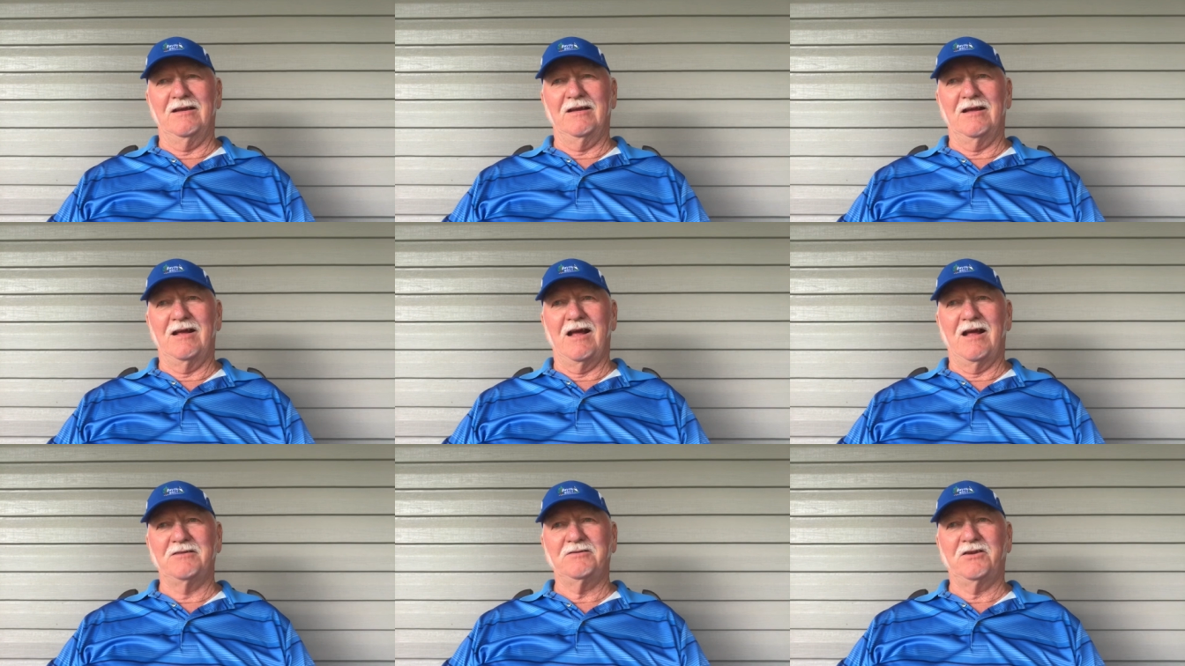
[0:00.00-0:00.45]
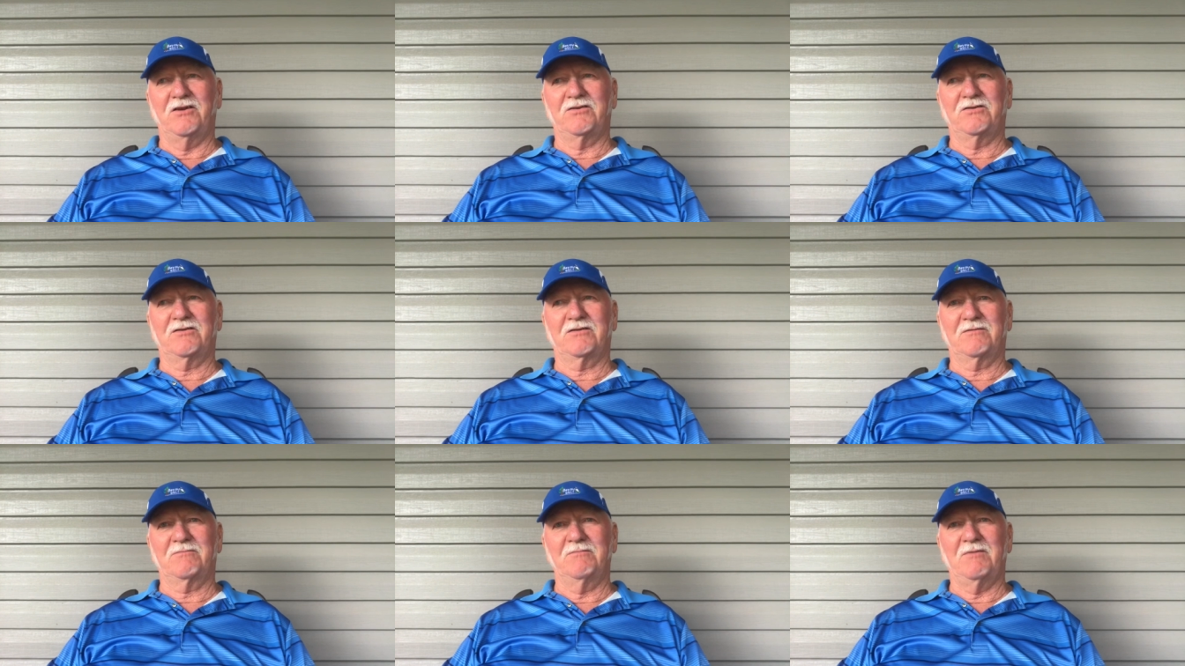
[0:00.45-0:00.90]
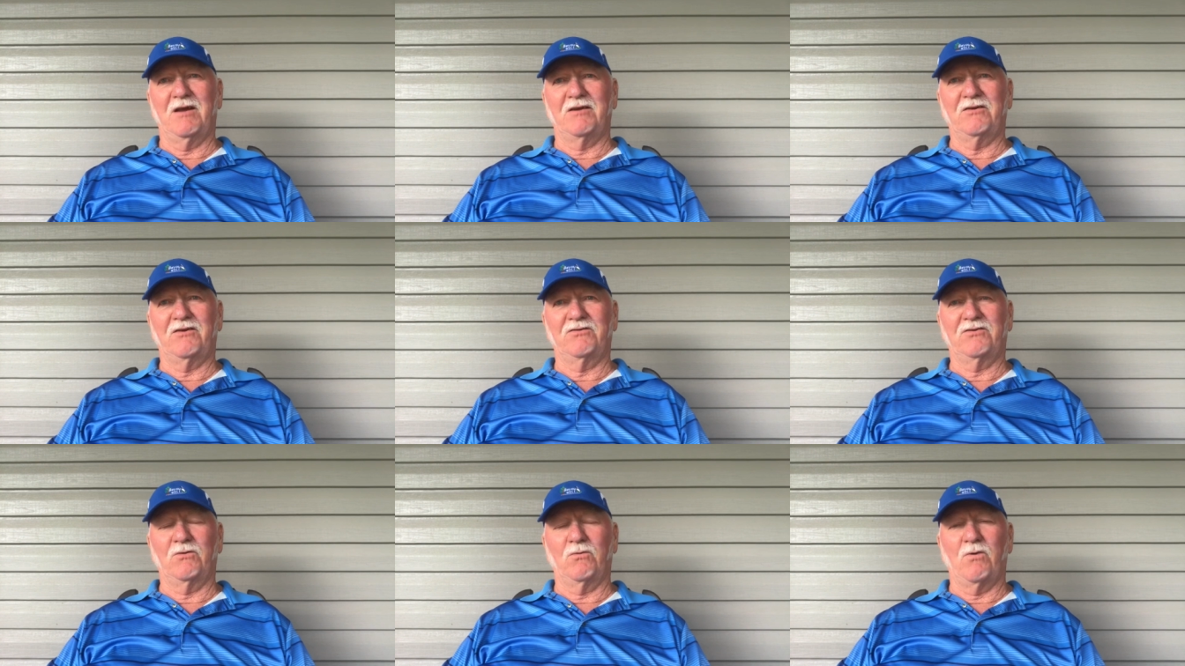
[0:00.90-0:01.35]
I just I
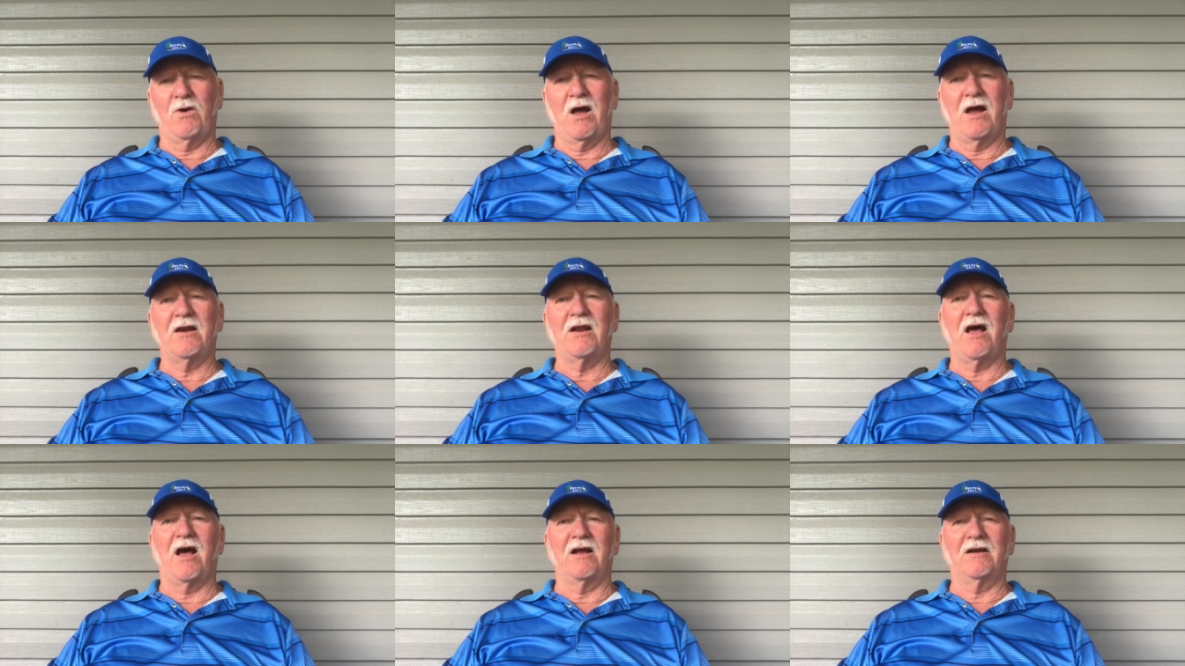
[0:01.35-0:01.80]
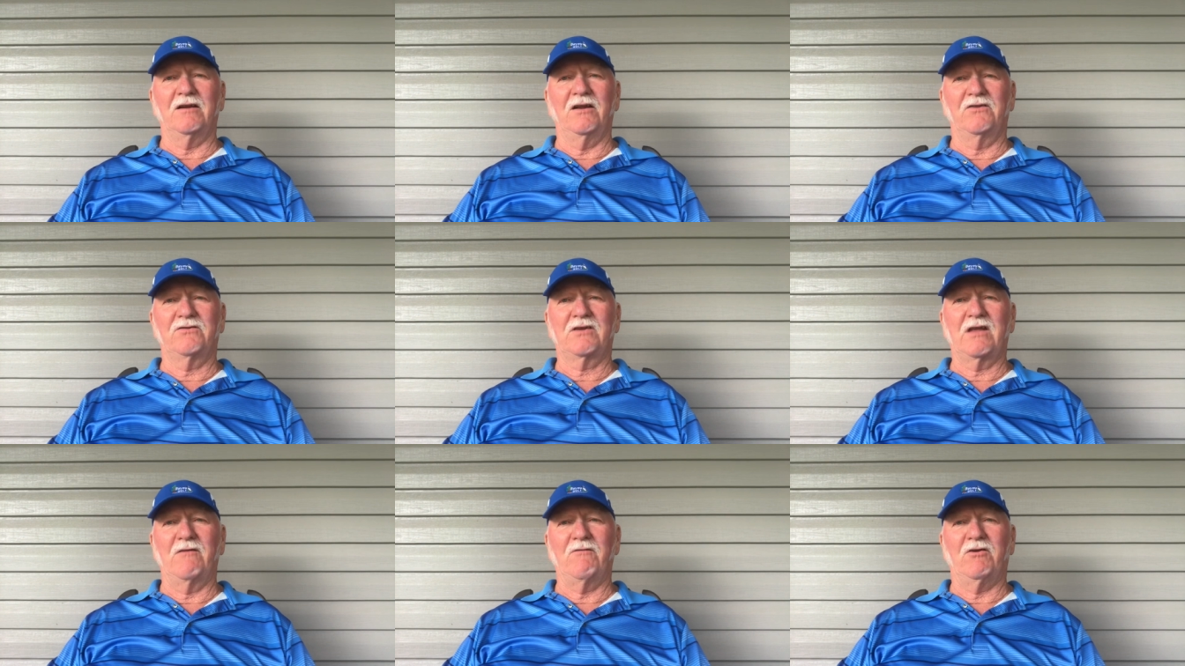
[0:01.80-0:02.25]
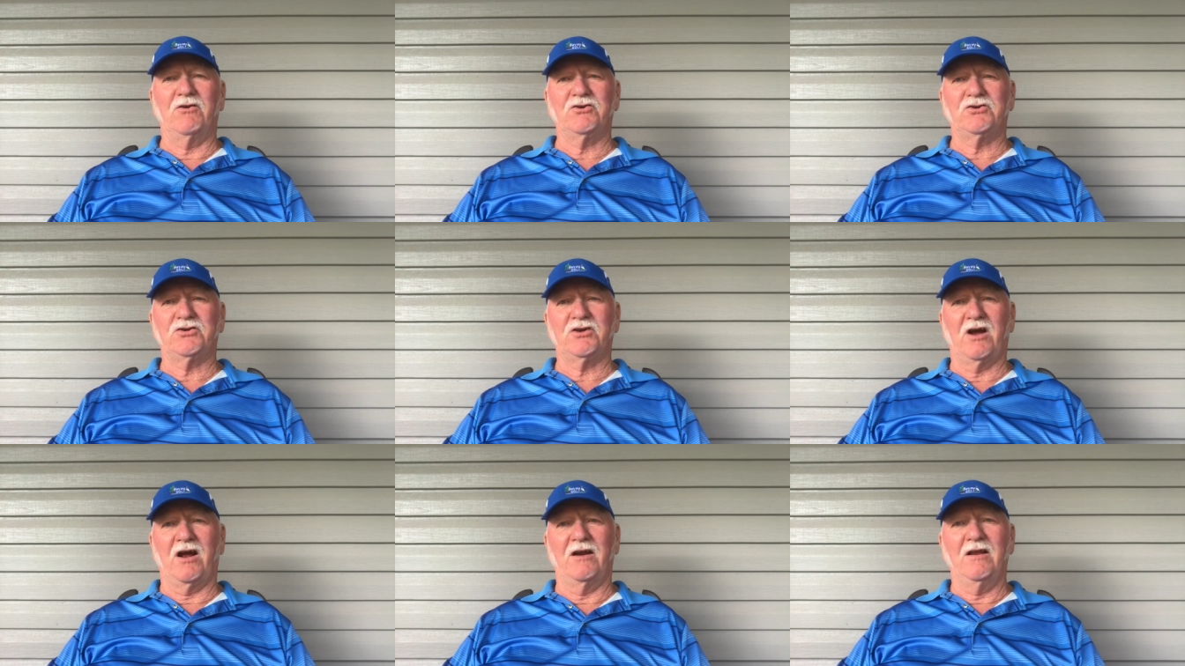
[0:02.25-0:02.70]
just said, why not? Let's give it a
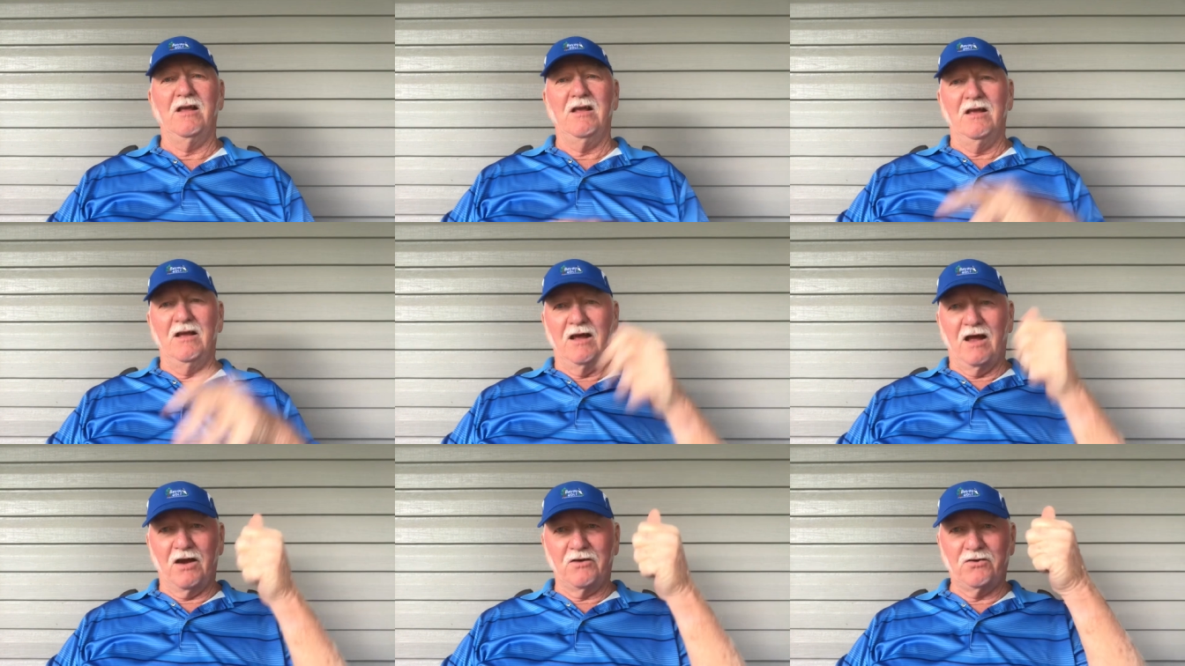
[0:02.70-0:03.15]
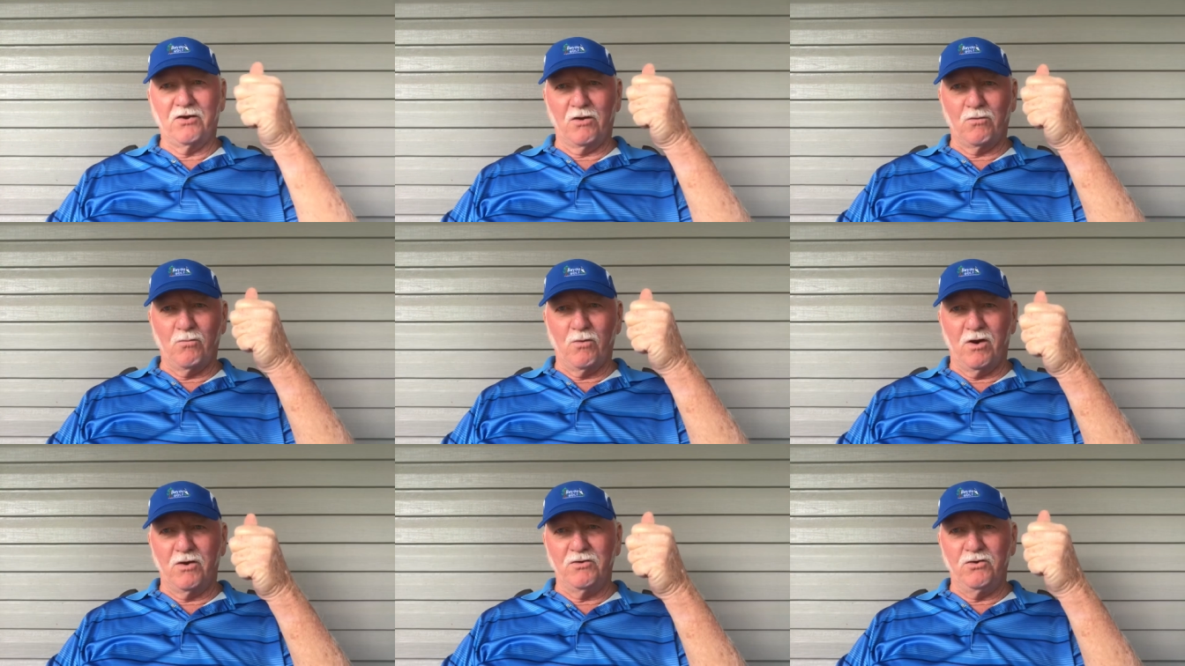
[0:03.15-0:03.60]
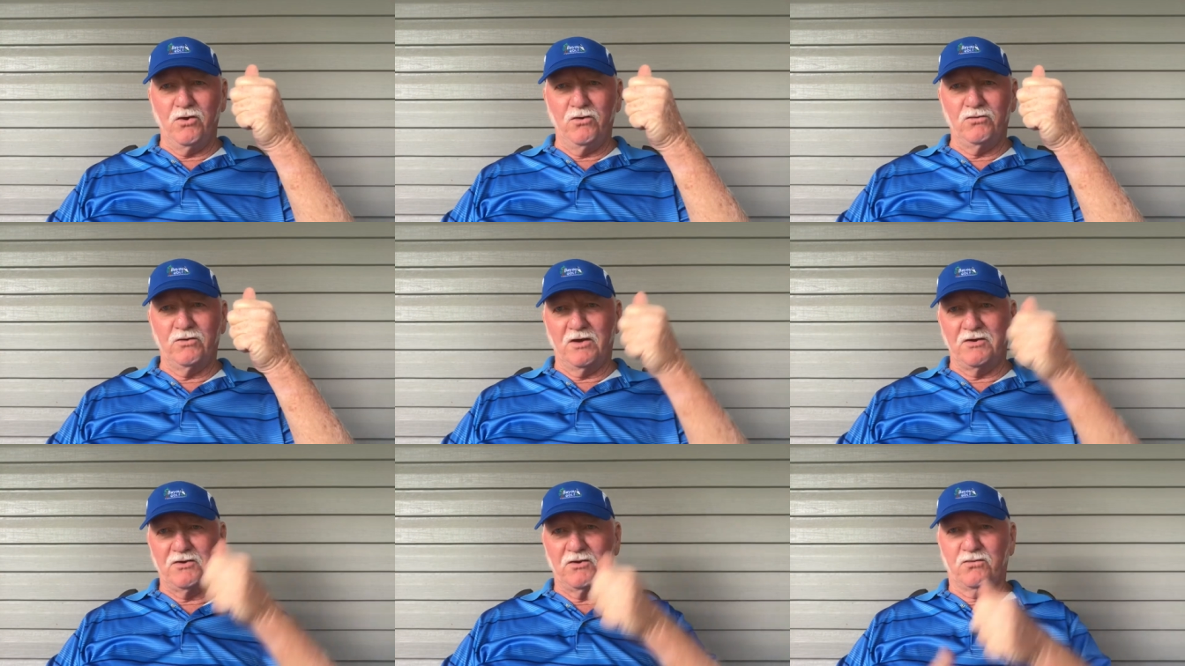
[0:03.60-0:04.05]
shot. I took one,
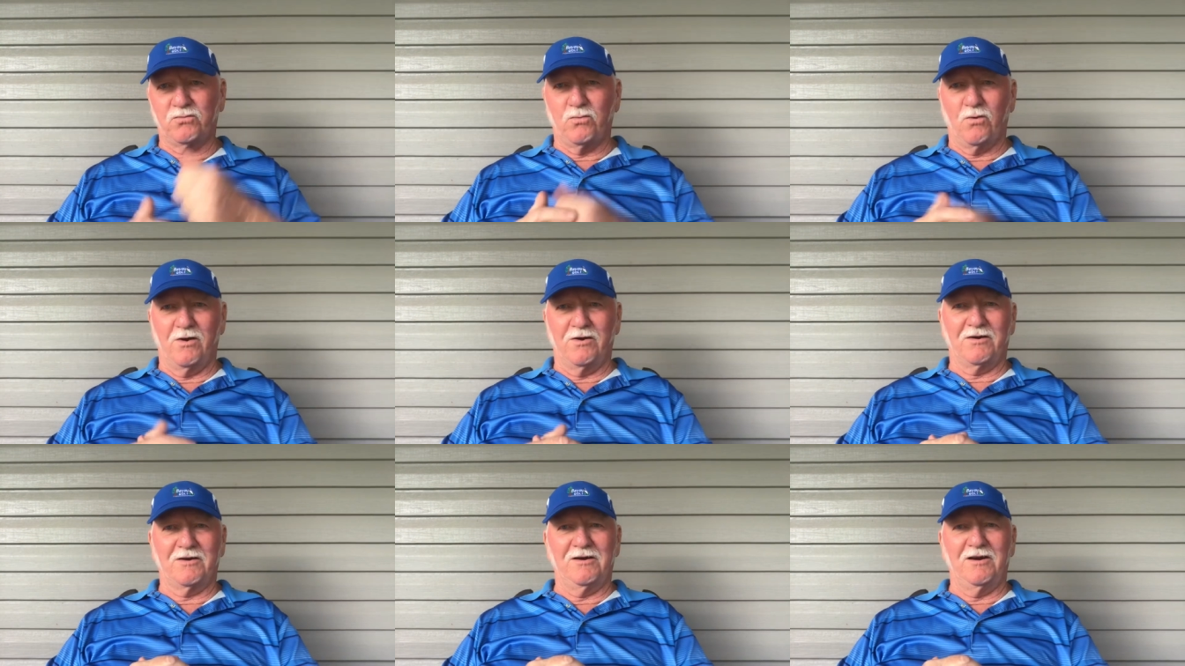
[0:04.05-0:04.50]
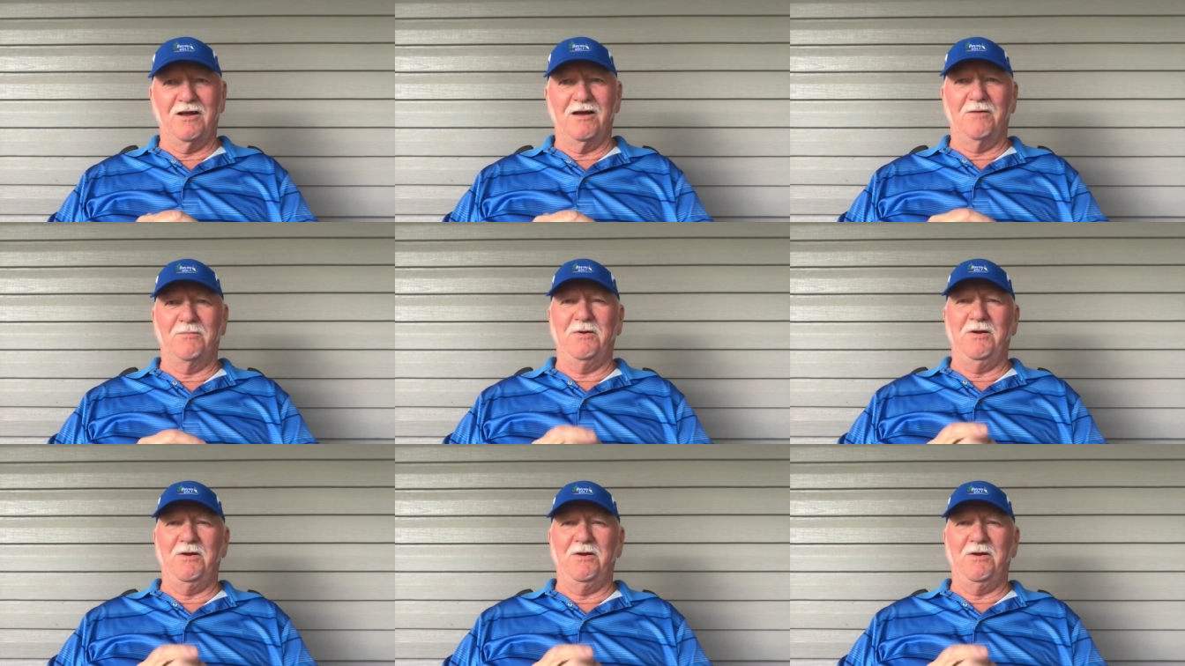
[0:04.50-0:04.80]
usually just one club,